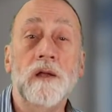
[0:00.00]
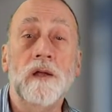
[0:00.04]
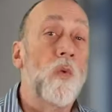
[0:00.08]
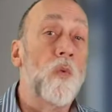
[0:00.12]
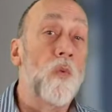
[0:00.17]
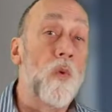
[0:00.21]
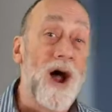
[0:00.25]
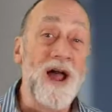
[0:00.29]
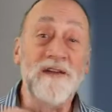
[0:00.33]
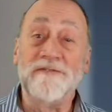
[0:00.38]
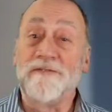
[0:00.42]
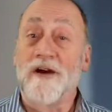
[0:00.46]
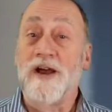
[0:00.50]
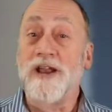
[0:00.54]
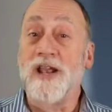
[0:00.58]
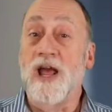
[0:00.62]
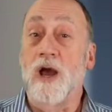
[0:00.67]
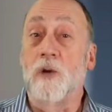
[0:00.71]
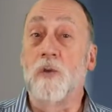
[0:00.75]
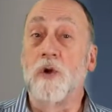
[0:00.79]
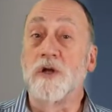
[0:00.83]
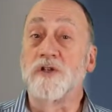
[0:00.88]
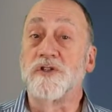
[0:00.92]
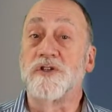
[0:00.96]
Wi-Fi
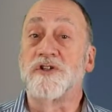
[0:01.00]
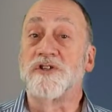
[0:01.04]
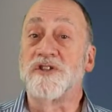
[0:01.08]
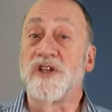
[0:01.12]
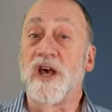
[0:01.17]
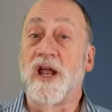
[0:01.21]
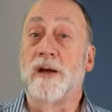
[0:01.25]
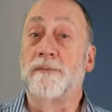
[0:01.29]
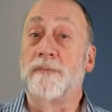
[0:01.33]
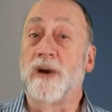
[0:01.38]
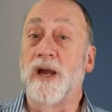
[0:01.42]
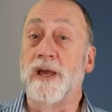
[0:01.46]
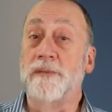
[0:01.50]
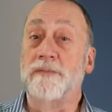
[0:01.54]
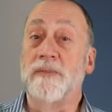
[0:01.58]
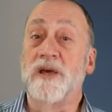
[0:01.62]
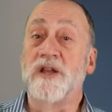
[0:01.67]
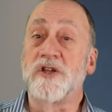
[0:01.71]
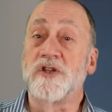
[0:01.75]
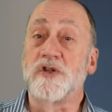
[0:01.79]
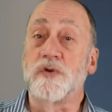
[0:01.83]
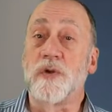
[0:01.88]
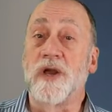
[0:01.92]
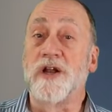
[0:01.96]
networks are set up by
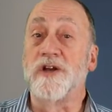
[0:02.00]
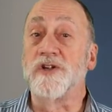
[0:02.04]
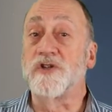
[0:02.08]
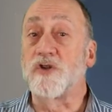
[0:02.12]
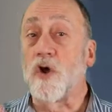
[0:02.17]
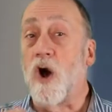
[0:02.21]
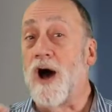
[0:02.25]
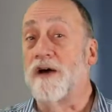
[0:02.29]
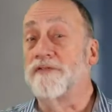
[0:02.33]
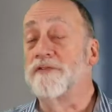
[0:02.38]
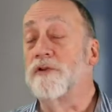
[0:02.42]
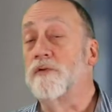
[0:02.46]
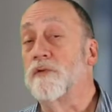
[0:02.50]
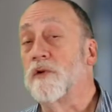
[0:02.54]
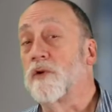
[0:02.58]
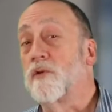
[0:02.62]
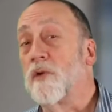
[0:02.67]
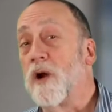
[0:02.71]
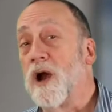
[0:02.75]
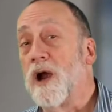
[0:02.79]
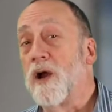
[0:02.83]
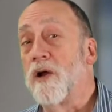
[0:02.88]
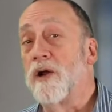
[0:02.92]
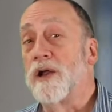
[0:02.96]
administrators, often
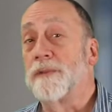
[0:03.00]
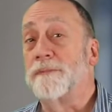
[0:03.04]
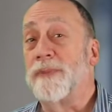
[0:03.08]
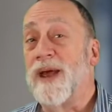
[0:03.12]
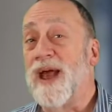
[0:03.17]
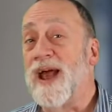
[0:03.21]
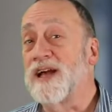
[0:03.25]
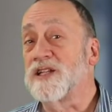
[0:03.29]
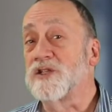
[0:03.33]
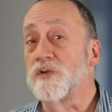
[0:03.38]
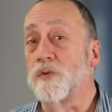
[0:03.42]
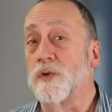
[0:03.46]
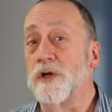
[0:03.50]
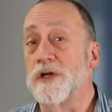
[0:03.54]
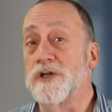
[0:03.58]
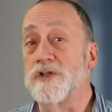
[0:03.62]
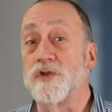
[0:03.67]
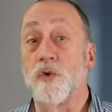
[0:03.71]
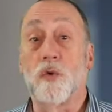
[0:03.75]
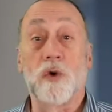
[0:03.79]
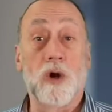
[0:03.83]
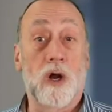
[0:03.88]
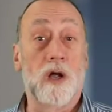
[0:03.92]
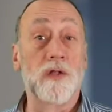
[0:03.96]
requiring passwords
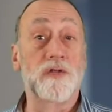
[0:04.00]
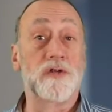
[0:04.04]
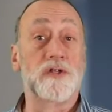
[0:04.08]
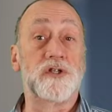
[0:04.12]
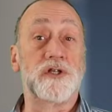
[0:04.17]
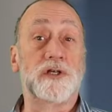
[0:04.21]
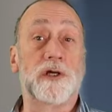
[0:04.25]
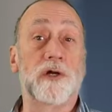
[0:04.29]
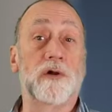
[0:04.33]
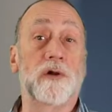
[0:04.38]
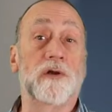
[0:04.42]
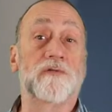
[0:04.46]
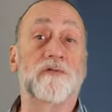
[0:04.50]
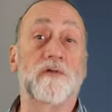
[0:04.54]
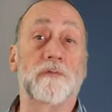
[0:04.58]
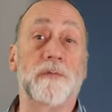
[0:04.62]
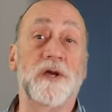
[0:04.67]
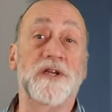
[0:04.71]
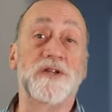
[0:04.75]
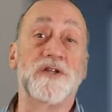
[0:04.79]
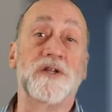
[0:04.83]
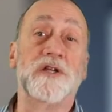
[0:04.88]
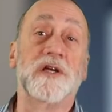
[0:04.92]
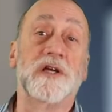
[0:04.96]
or other secure
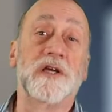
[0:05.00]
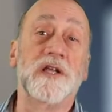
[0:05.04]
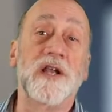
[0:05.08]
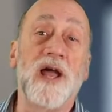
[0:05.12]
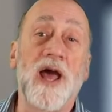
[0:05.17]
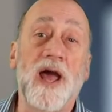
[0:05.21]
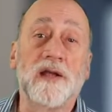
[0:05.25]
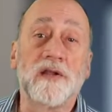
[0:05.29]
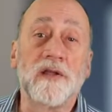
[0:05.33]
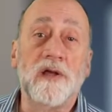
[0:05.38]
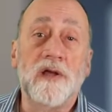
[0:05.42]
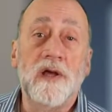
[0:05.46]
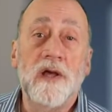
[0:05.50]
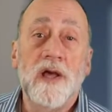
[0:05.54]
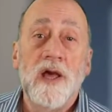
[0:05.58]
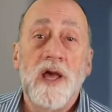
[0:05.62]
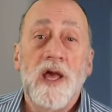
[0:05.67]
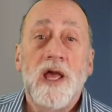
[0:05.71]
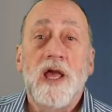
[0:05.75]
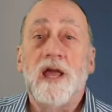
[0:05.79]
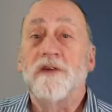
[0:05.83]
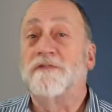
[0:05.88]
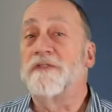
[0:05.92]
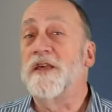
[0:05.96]
information to connect.
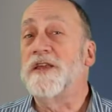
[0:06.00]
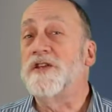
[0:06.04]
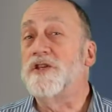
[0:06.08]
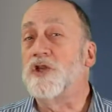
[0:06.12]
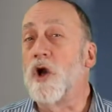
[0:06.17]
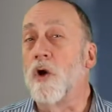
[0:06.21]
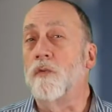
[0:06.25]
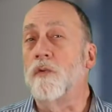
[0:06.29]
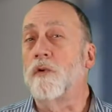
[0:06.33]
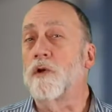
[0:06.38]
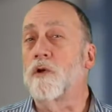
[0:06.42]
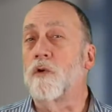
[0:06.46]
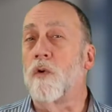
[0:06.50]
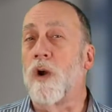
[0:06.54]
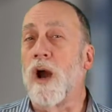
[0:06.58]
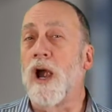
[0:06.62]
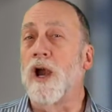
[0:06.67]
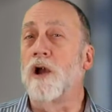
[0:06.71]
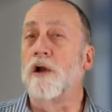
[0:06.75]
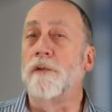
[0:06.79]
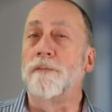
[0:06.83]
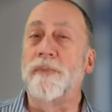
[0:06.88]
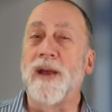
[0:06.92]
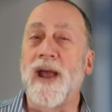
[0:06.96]
If they don't
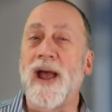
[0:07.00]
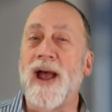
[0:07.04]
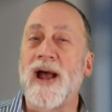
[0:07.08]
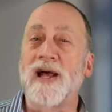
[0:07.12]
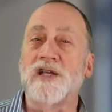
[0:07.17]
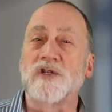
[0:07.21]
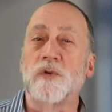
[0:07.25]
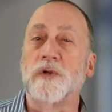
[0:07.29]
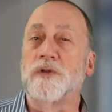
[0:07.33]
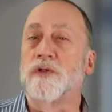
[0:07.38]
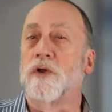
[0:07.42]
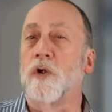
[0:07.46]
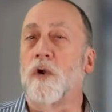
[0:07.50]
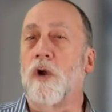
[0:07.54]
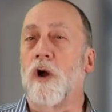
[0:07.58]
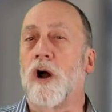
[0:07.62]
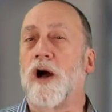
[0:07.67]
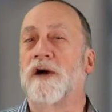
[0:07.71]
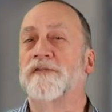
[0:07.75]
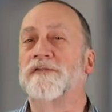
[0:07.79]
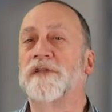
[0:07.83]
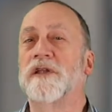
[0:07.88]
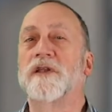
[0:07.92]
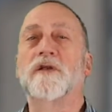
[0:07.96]
require a password, they're
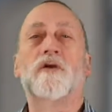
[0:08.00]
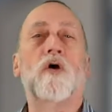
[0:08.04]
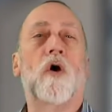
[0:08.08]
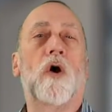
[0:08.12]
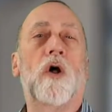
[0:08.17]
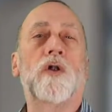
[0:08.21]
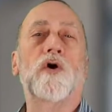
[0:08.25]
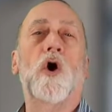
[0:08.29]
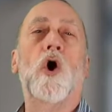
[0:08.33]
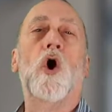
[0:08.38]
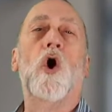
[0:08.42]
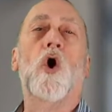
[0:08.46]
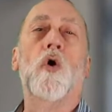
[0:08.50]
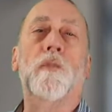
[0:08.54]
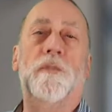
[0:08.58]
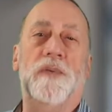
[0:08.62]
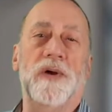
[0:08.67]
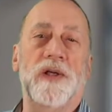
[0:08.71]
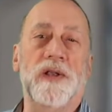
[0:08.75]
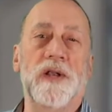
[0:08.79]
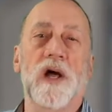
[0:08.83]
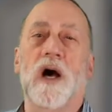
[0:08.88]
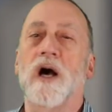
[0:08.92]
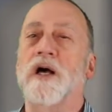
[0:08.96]
often called
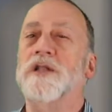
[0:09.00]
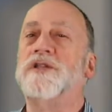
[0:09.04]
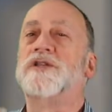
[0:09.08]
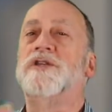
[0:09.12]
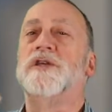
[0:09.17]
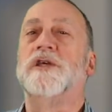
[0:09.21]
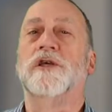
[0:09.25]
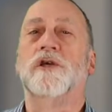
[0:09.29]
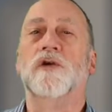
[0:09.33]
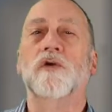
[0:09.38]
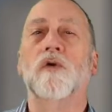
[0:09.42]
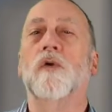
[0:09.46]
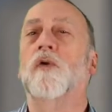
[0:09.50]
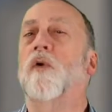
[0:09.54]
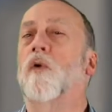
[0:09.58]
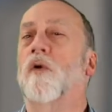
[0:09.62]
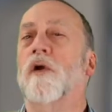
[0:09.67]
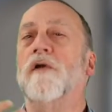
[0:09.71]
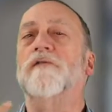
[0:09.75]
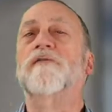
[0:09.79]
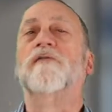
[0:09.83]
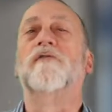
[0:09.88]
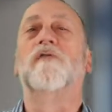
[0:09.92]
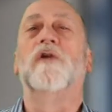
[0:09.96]
open, unsecure,
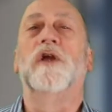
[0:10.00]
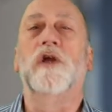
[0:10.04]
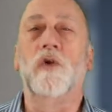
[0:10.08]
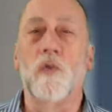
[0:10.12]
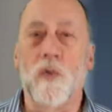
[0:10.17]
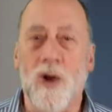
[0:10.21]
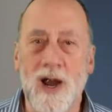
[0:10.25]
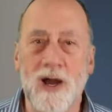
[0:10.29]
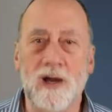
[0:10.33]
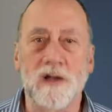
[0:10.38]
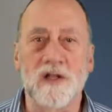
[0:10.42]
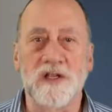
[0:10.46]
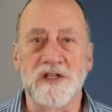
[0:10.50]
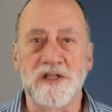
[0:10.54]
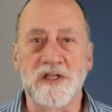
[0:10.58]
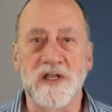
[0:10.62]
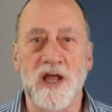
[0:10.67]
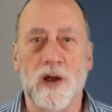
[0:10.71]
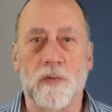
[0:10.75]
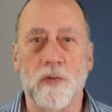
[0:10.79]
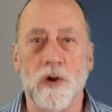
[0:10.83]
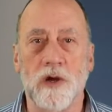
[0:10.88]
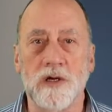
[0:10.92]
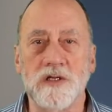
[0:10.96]
or free wireless
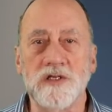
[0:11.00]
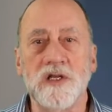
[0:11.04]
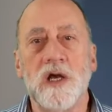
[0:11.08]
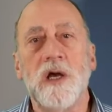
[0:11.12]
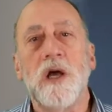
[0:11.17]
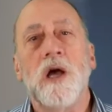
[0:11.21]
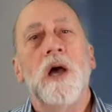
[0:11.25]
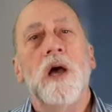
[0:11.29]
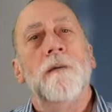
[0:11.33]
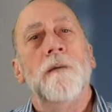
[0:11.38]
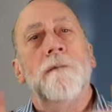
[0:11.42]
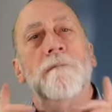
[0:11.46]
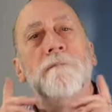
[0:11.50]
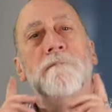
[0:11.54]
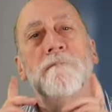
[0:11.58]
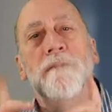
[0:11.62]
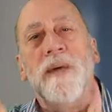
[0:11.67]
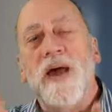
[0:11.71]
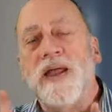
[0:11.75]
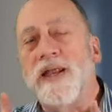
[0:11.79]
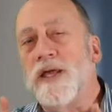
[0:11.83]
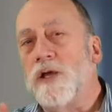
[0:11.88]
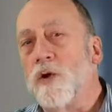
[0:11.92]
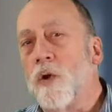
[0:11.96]
networks.
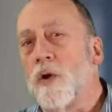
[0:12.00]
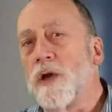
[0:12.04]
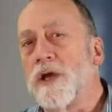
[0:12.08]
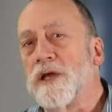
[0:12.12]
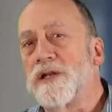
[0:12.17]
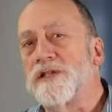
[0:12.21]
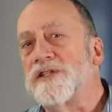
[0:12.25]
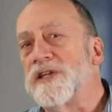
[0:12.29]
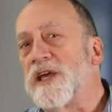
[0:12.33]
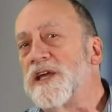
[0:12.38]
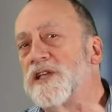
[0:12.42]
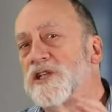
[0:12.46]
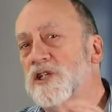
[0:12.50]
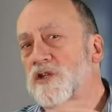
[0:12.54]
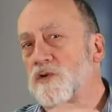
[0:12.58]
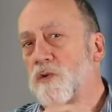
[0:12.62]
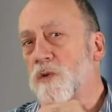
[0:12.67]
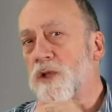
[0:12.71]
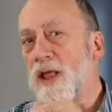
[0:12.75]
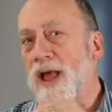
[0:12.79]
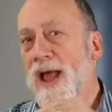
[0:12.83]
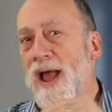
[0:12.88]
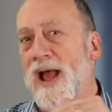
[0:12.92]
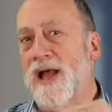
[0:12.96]
Many organizations
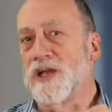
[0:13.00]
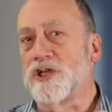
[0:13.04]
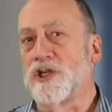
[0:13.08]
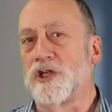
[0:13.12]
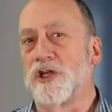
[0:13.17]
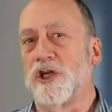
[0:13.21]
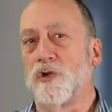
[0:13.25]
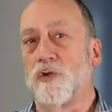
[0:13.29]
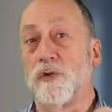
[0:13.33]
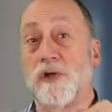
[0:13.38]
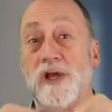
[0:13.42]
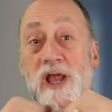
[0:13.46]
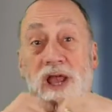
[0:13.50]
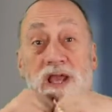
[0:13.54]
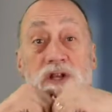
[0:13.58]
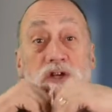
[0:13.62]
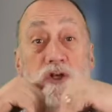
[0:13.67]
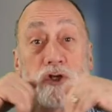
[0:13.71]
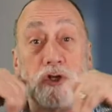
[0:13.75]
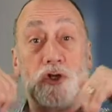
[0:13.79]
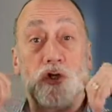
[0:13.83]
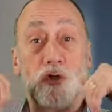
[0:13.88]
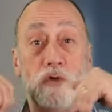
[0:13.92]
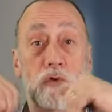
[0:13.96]
will actually create
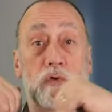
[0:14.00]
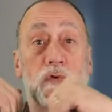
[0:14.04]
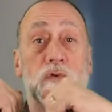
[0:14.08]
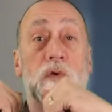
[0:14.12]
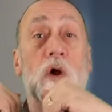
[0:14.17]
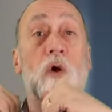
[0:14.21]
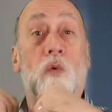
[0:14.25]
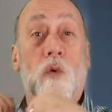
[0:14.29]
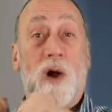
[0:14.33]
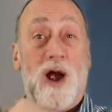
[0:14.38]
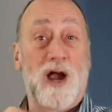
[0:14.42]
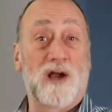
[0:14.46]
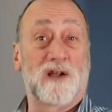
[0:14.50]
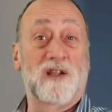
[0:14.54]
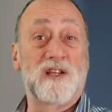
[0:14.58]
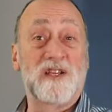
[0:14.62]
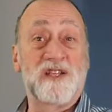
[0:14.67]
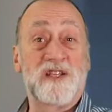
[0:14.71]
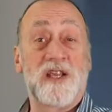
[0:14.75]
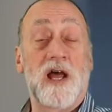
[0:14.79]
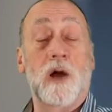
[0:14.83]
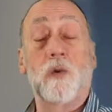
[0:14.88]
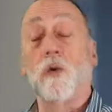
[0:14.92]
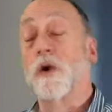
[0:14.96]
two
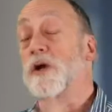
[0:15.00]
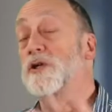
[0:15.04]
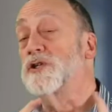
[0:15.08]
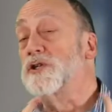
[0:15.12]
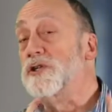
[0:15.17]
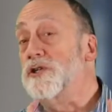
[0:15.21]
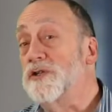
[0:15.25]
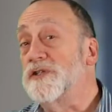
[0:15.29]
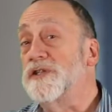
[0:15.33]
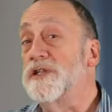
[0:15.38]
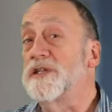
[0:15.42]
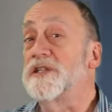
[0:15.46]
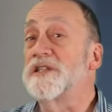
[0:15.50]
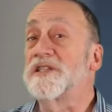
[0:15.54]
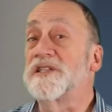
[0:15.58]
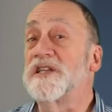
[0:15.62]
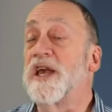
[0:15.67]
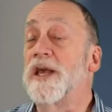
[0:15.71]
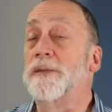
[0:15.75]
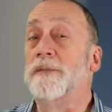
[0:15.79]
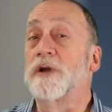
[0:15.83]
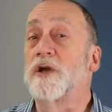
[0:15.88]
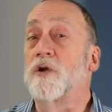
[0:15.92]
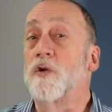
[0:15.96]
wireless networks using the
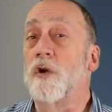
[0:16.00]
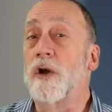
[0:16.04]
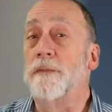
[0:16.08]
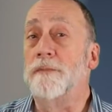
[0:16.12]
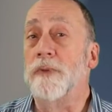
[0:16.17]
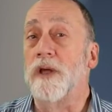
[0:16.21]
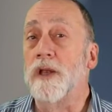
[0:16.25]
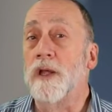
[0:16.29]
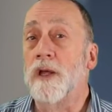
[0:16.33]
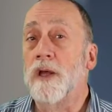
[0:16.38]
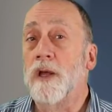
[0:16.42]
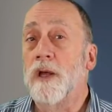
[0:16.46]
same equipment.